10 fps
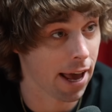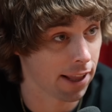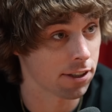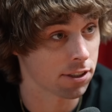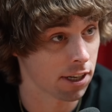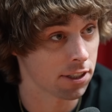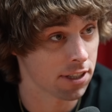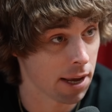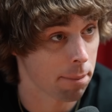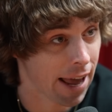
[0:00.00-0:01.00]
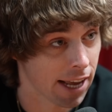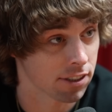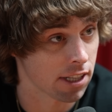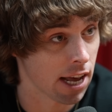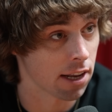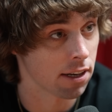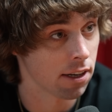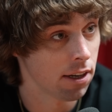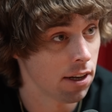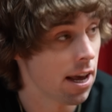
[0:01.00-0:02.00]
path it's going to take past yep. that.
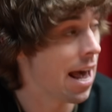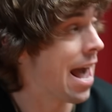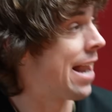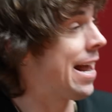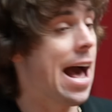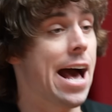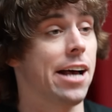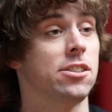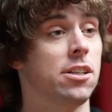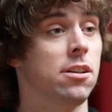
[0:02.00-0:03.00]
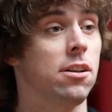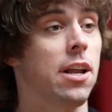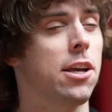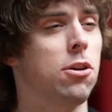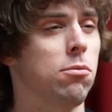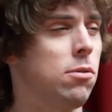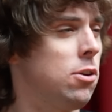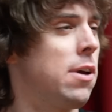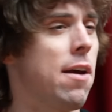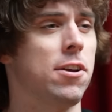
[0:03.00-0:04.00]
Mm -hmm and it hasn't like you
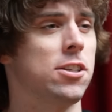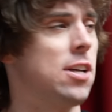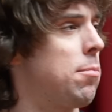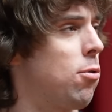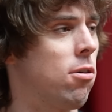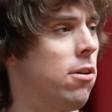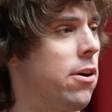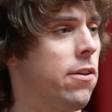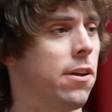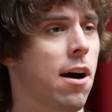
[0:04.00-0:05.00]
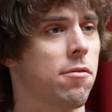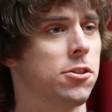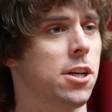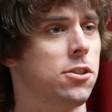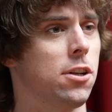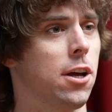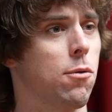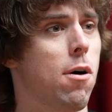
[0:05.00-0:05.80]
you gave an example early on the conversation like